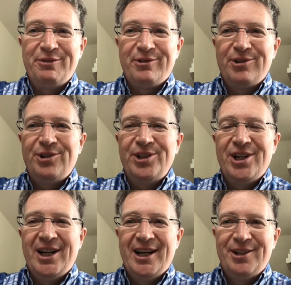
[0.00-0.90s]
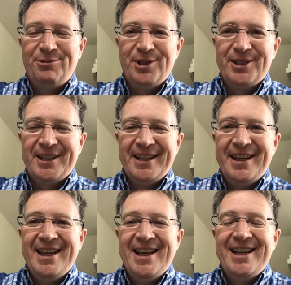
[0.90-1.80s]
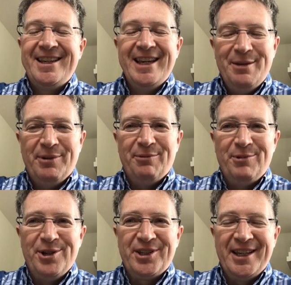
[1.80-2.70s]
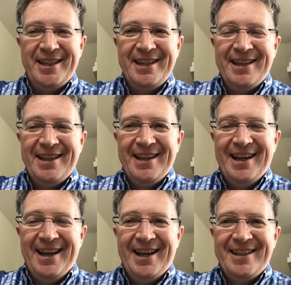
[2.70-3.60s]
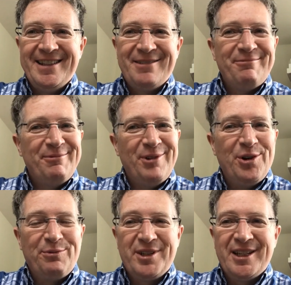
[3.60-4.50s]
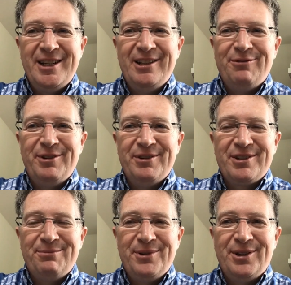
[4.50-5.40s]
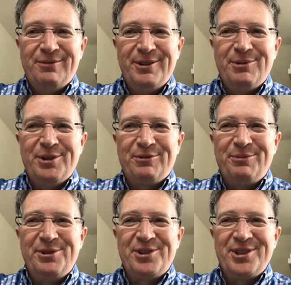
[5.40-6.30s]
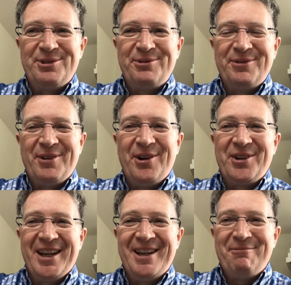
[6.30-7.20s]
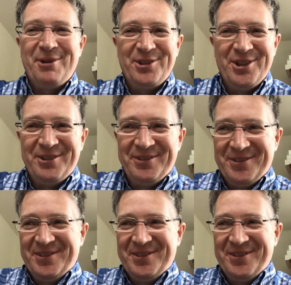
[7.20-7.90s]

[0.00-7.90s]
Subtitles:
for all your hard work. Keep on working, and we hope to see some more lovely work from you soon. Okay, well done.